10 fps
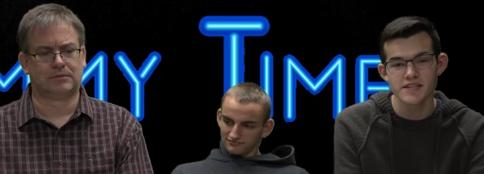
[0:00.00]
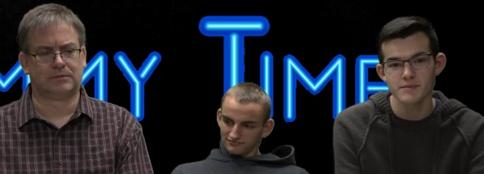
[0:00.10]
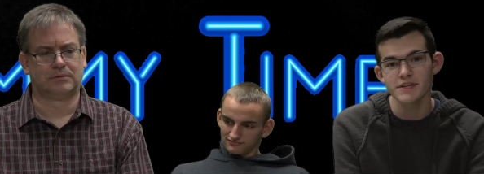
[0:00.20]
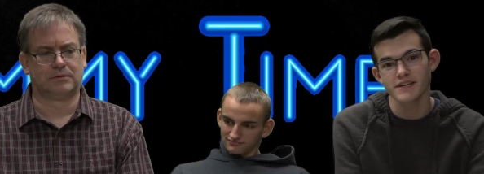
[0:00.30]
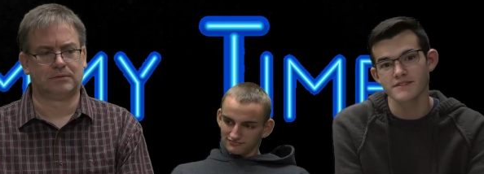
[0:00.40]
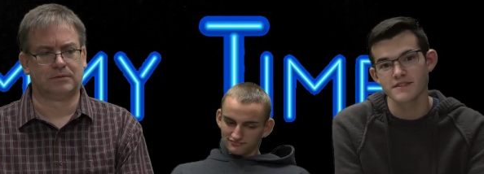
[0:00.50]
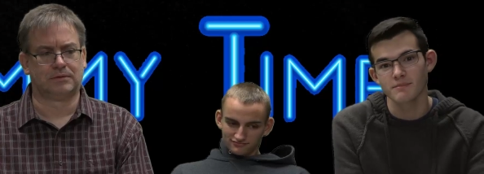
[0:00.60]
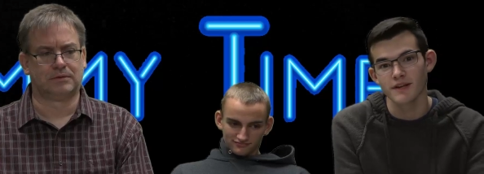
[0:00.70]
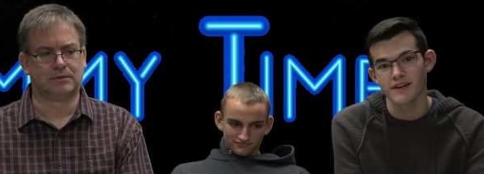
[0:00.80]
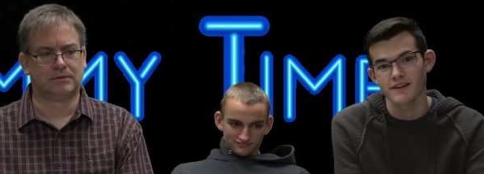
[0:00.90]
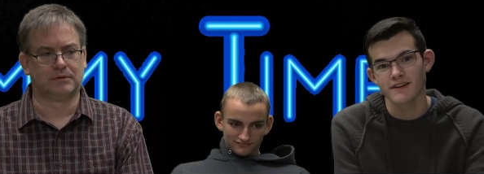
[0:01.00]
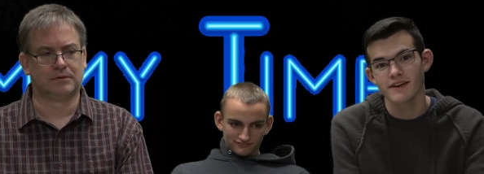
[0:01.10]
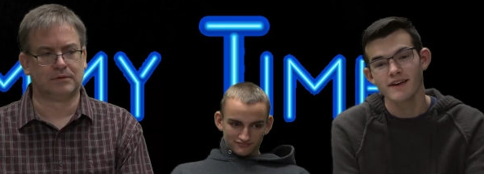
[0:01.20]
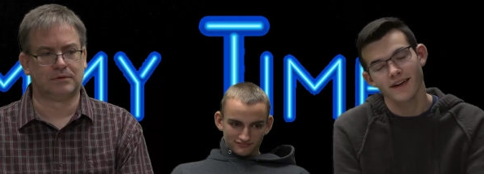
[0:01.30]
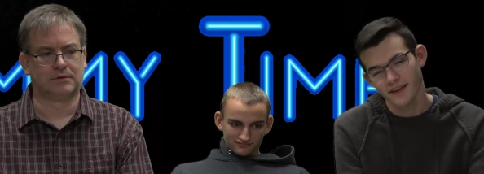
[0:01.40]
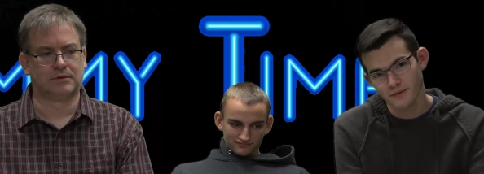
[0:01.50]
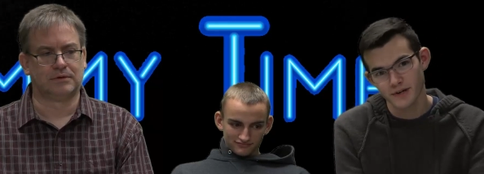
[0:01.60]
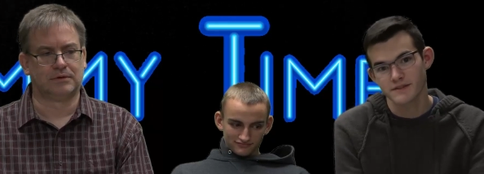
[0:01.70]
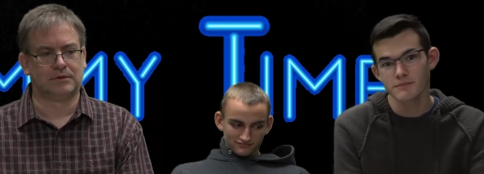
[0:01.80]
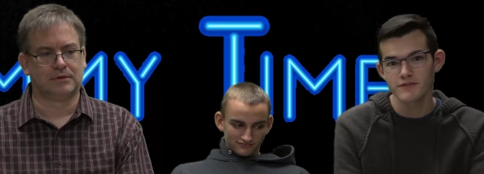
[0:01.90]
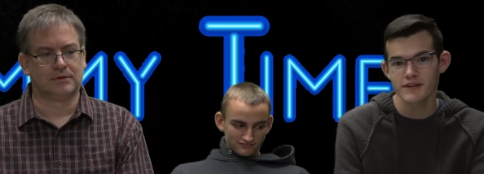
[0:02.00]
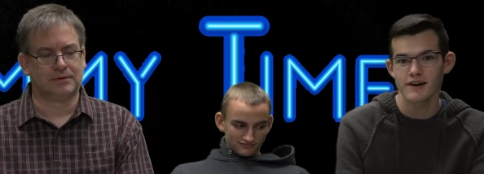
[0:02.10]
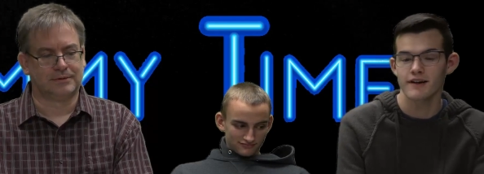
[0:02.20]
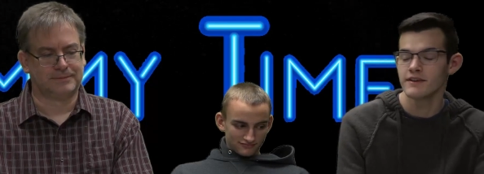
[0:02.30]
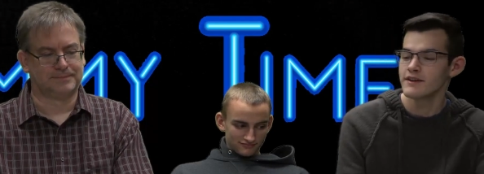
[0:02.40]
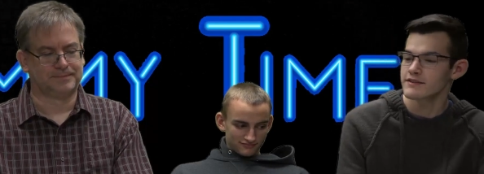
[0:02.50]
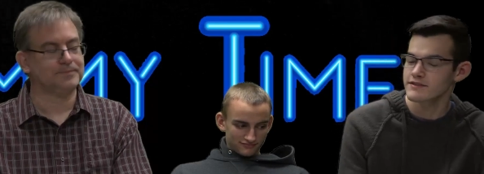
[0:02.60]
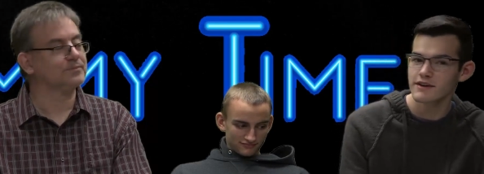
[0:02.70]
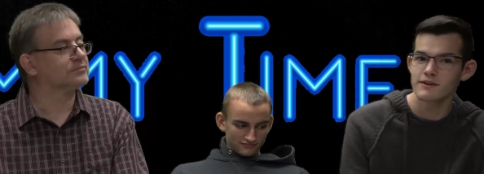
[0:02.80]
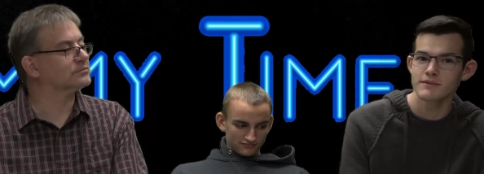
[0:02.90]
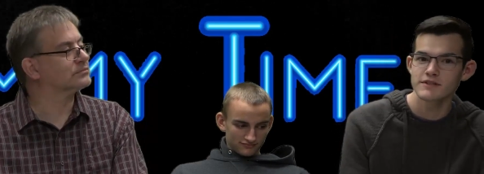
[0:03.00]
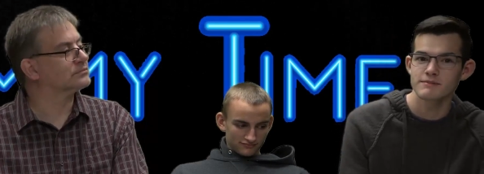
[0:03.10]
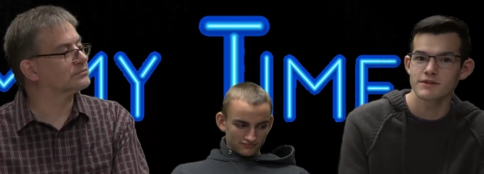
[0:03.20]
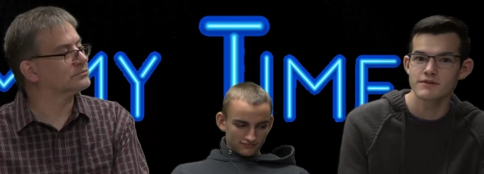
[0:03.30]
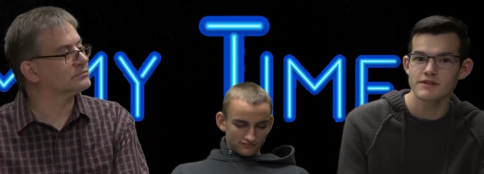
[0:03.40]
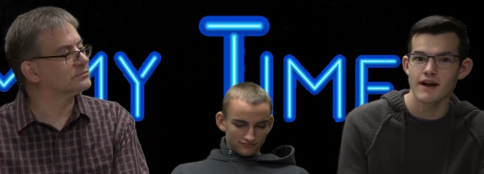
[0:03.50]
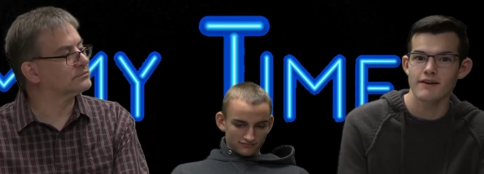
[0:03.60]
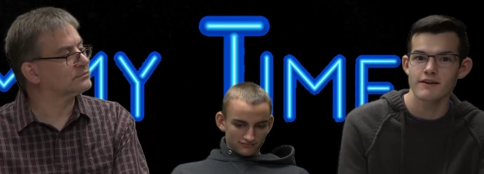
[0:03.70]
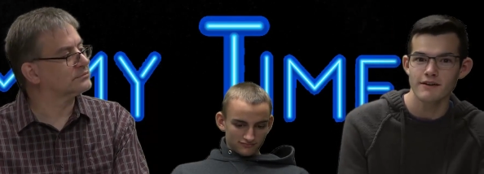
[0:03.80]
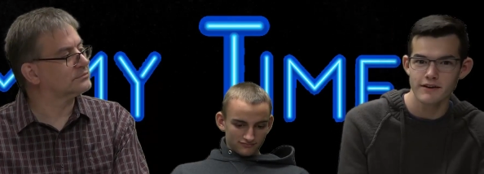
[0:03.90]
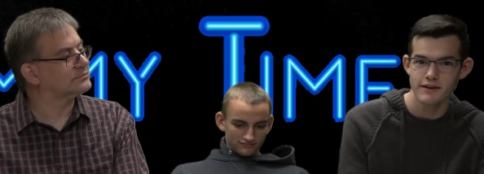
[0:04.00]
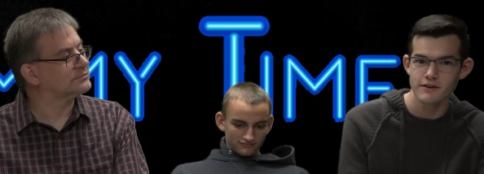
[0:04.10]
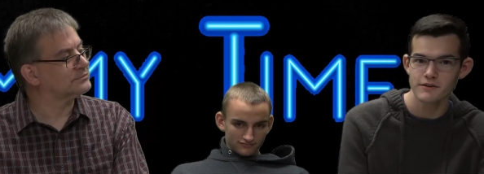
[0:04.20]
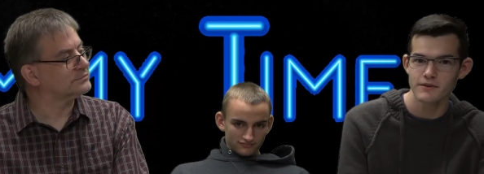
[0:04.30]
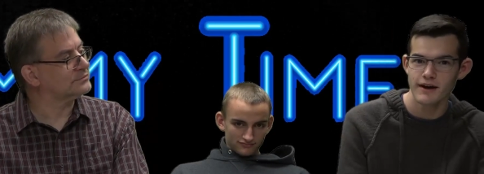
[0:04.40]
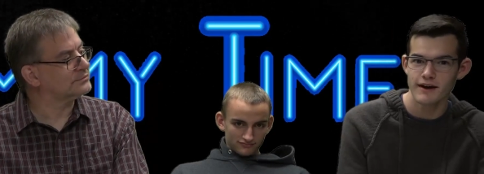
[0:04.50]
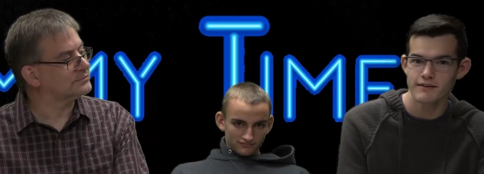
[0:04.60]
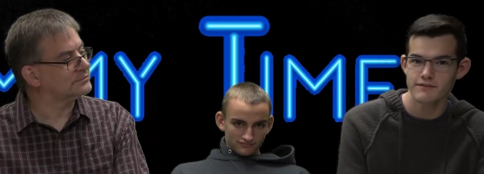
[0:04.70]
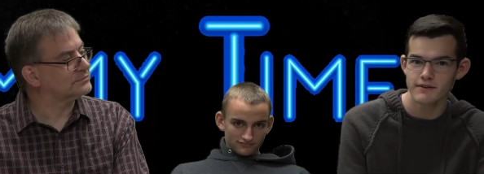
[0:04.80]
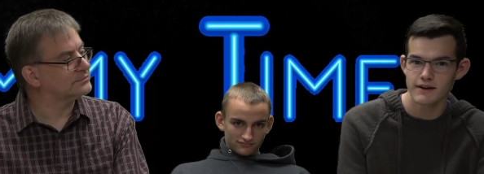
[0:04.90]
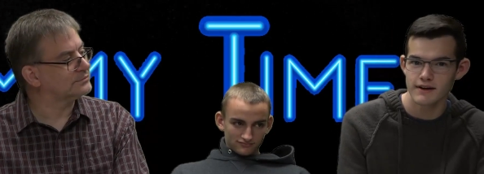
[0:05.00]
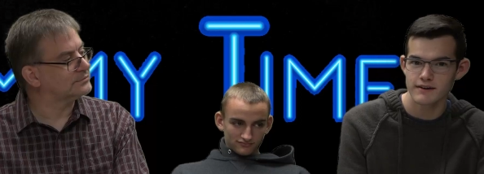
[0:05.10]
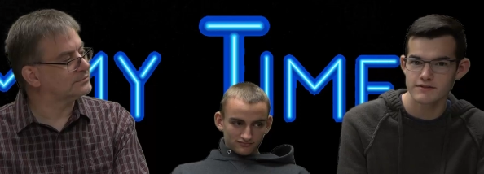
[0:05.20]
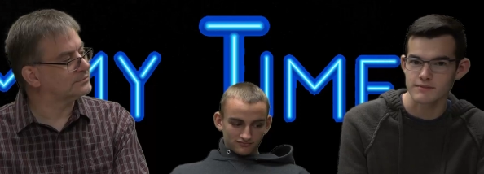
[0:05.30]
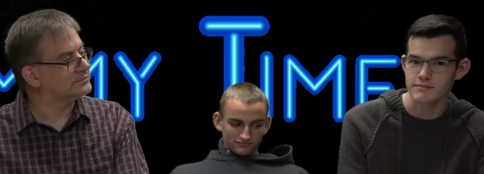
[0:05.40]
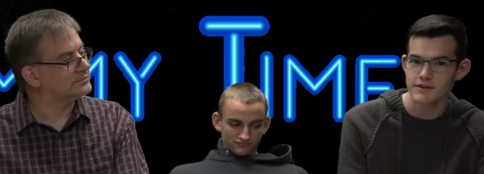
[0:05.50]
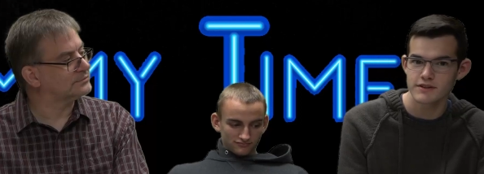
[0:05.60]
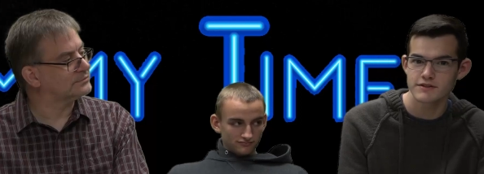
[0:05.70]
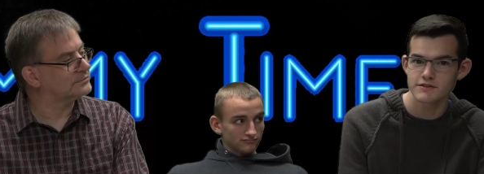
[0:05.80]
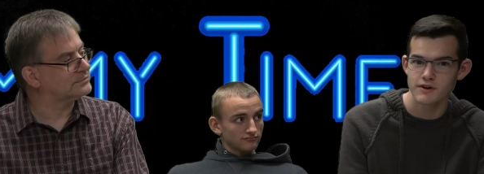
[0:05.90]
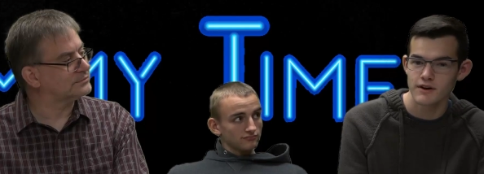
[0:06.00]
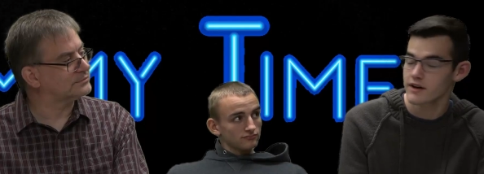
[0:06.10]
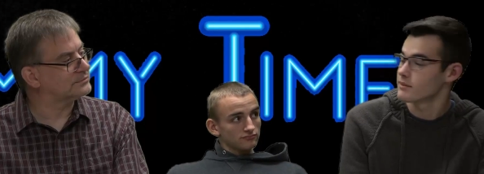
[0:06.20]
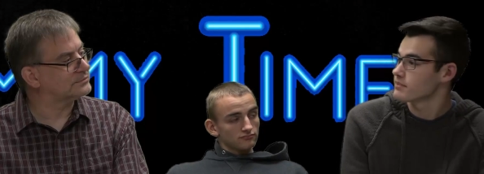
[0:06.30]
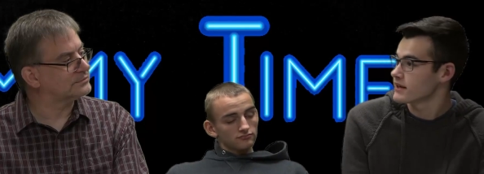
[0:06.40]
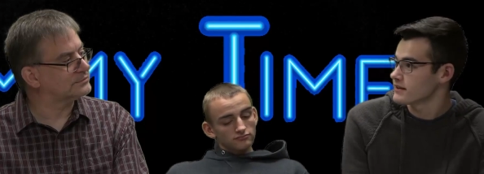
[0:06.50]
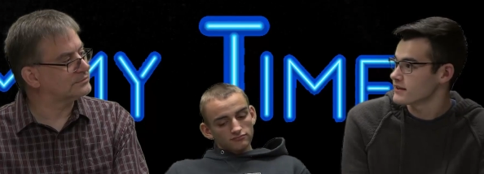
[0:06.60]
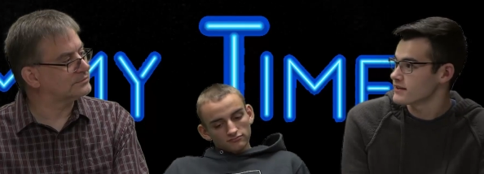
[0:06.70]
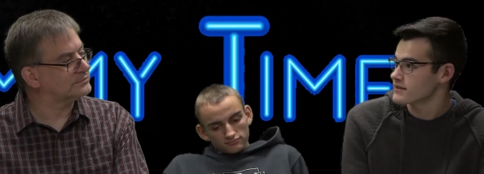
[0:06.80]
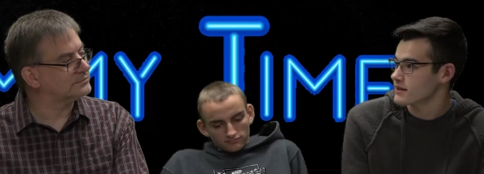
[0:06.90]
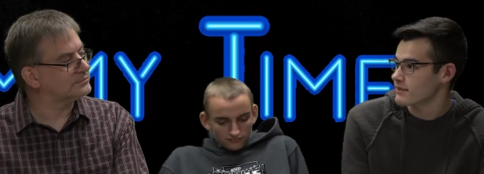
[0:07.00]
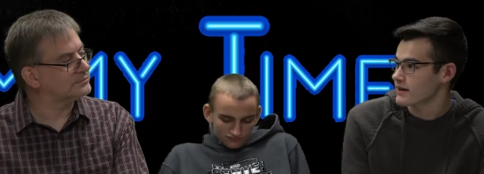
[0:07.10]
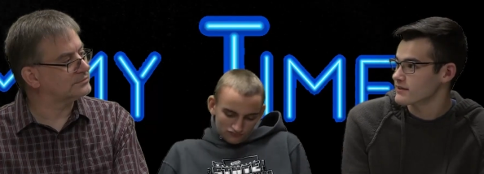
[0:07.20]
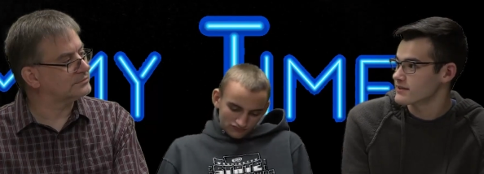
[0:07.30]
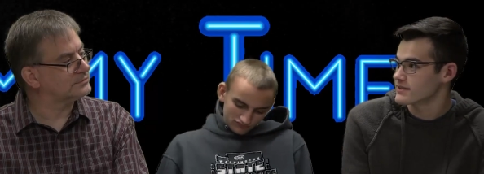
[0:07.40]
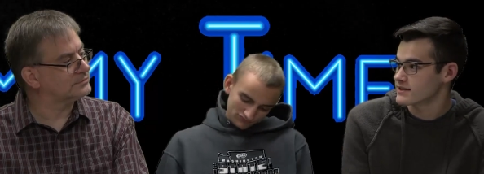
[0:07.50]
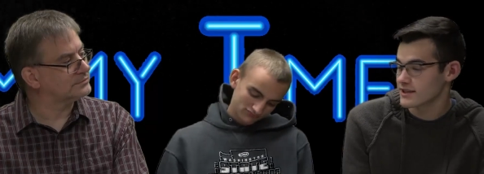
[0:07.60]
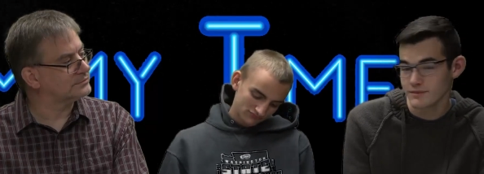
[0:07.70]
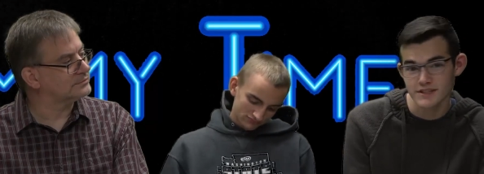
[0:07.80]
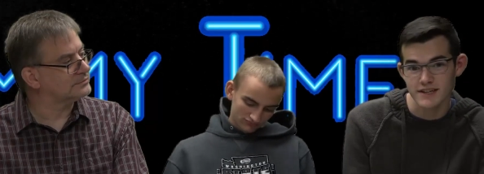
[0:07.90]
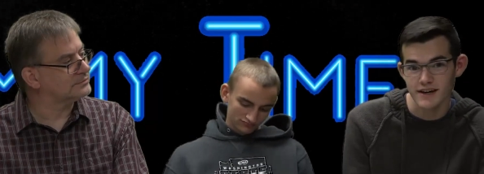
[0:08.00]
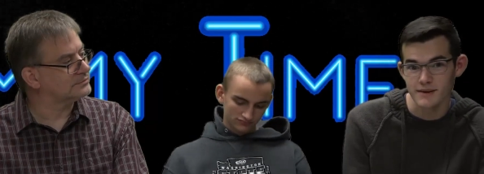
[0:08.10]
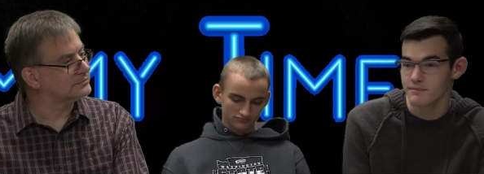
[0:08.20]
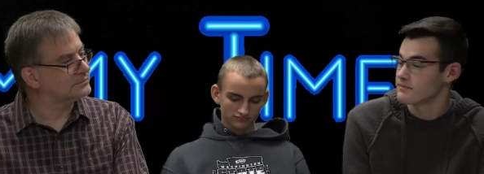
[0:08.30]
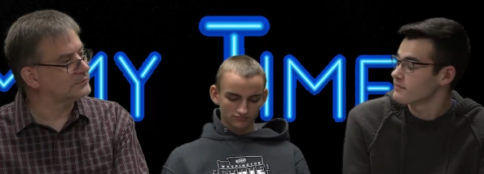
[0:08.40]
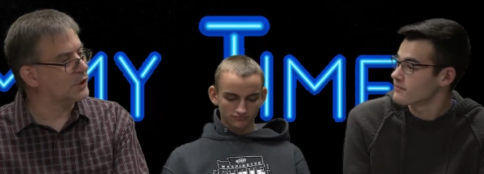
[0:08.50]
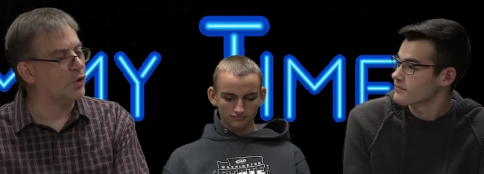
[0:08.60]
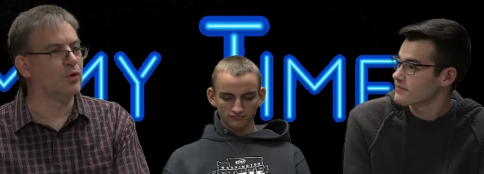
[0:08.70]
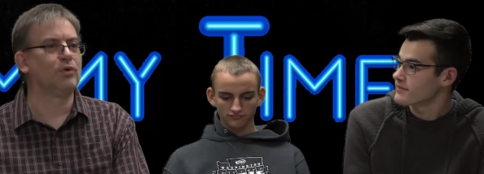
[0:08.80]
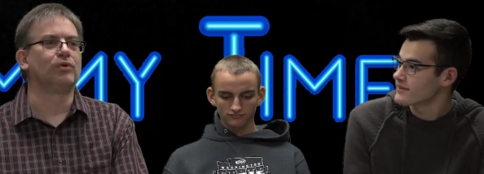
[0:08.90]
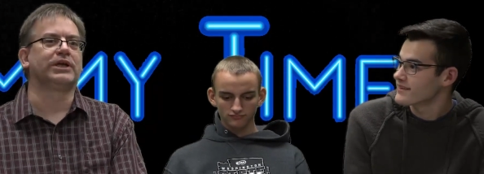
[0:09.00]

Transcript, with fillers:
Speaker 1: Timmy is the plague. Anyways, moving on. So, Mr. Puz, I hear you have uh, some pretty strong opinions about Timmy time. Oh,